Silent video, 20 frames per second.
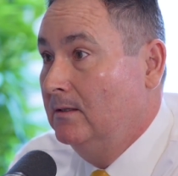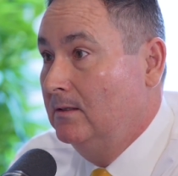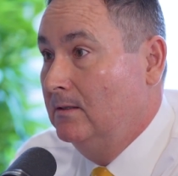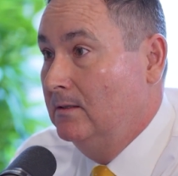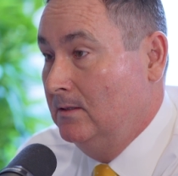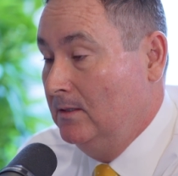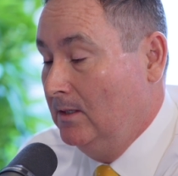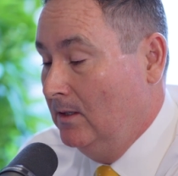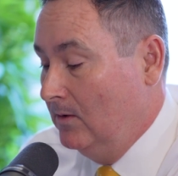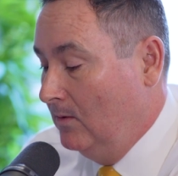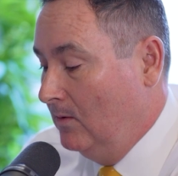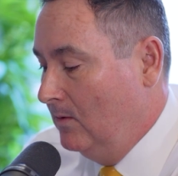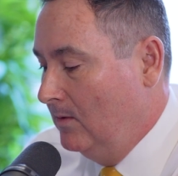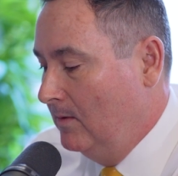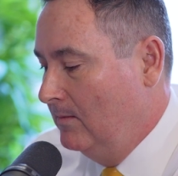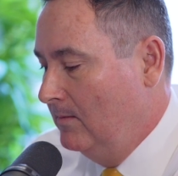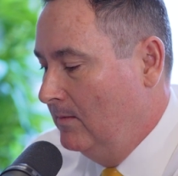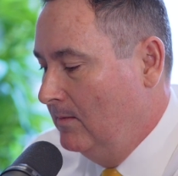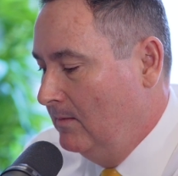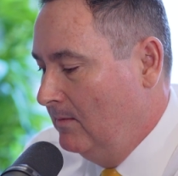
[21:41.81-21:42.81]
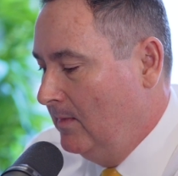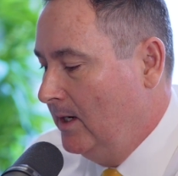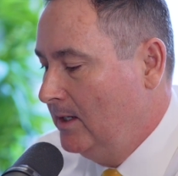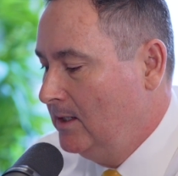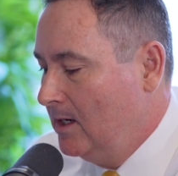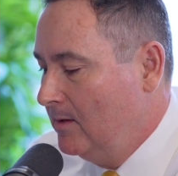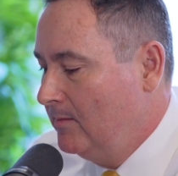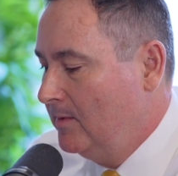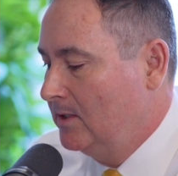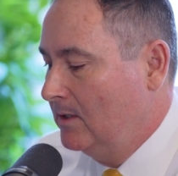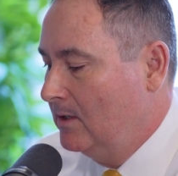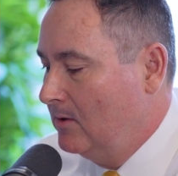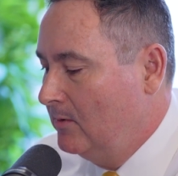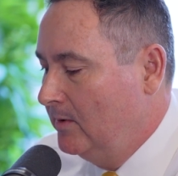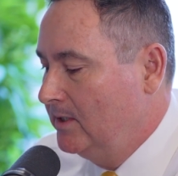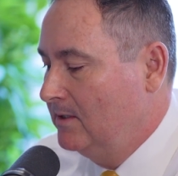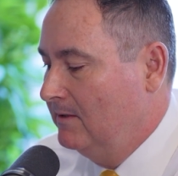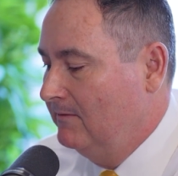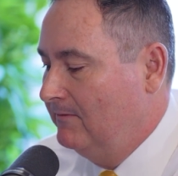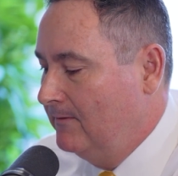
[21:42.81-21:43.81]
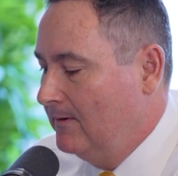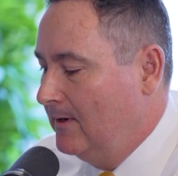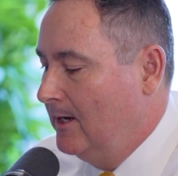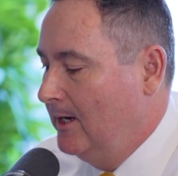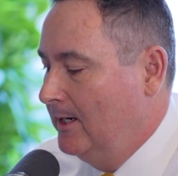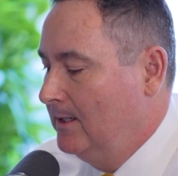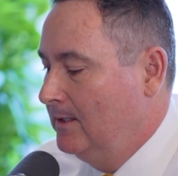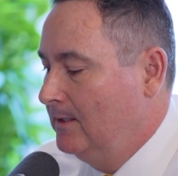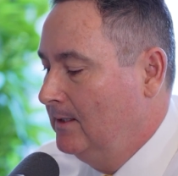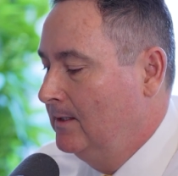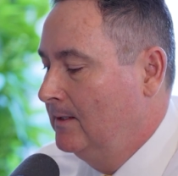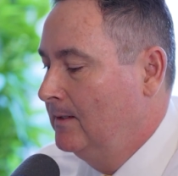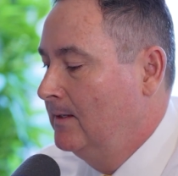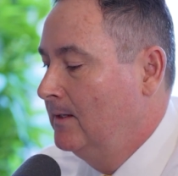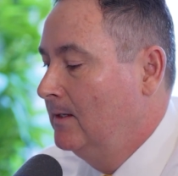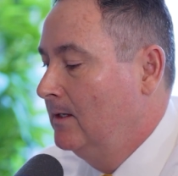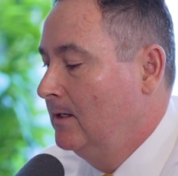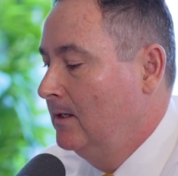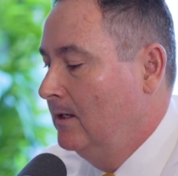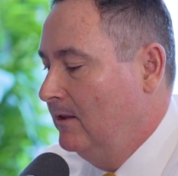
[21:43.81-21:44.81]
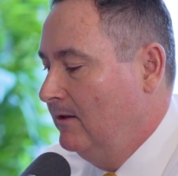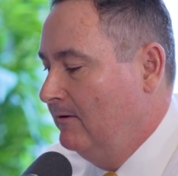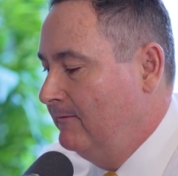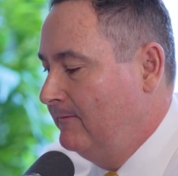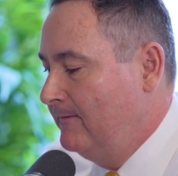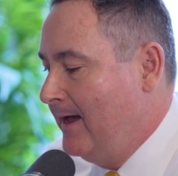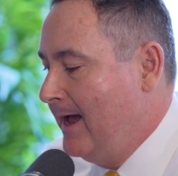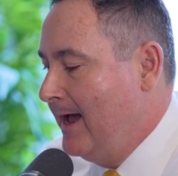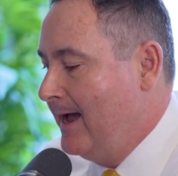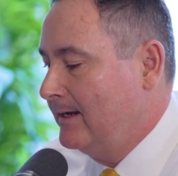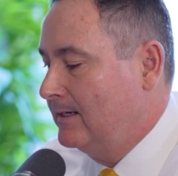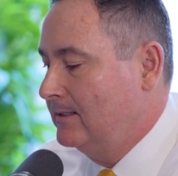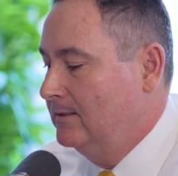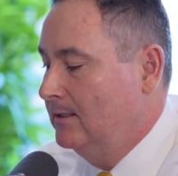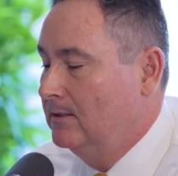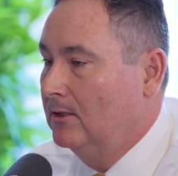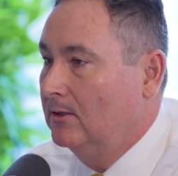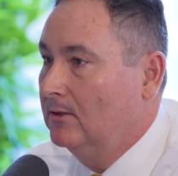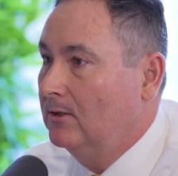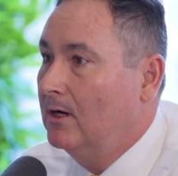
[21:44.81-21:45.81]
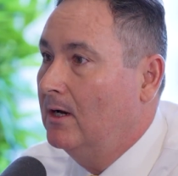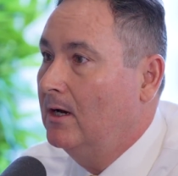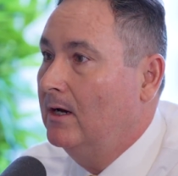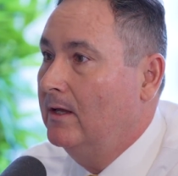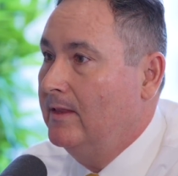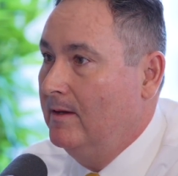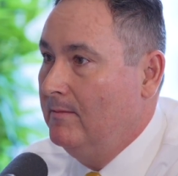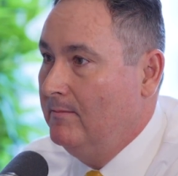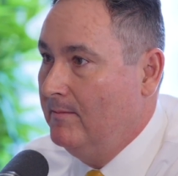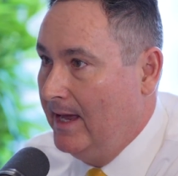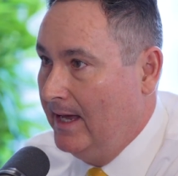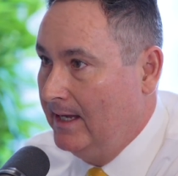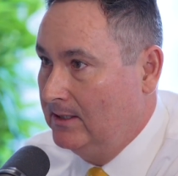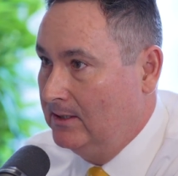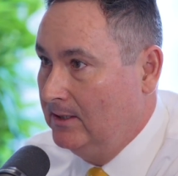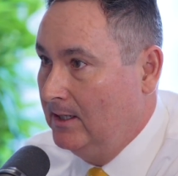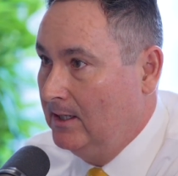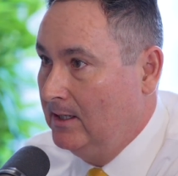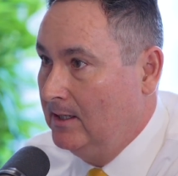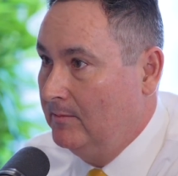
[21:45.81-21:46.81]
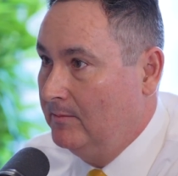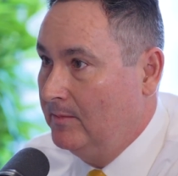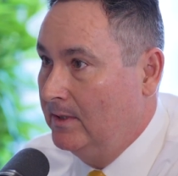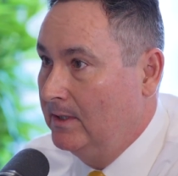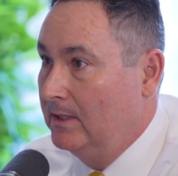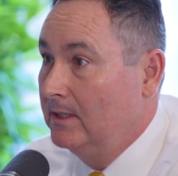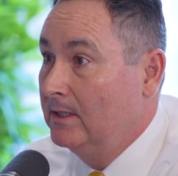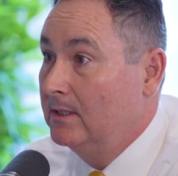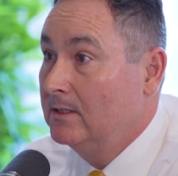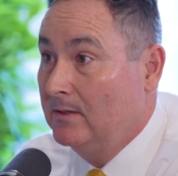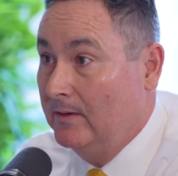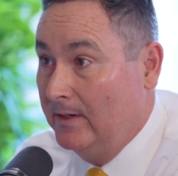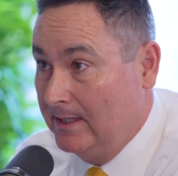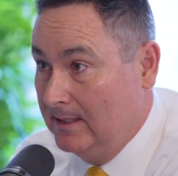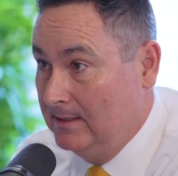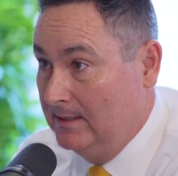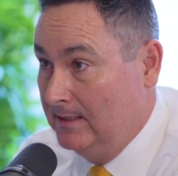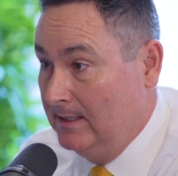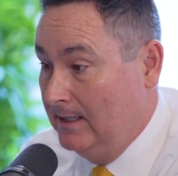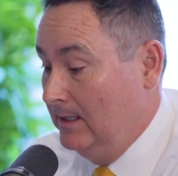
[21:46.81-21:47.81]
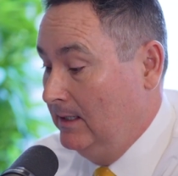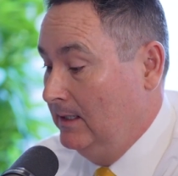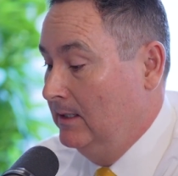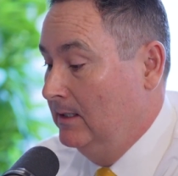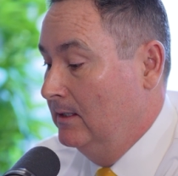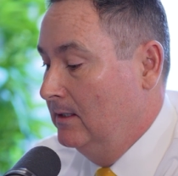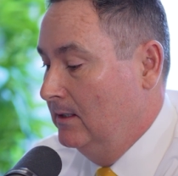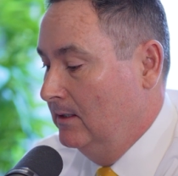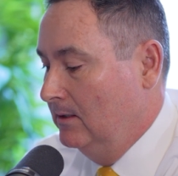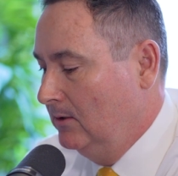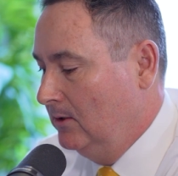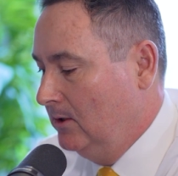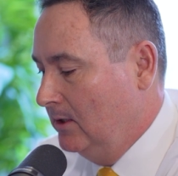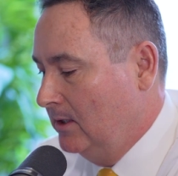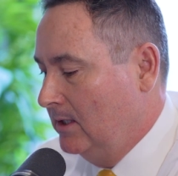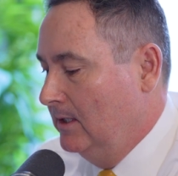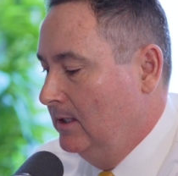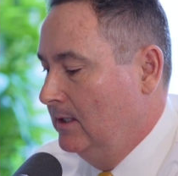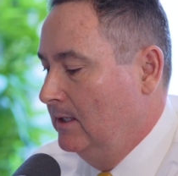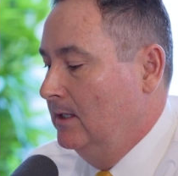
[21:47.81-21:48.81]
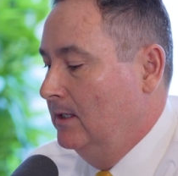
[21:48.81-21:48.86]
So my job is always to find the facts and the law that match up so I can say, look,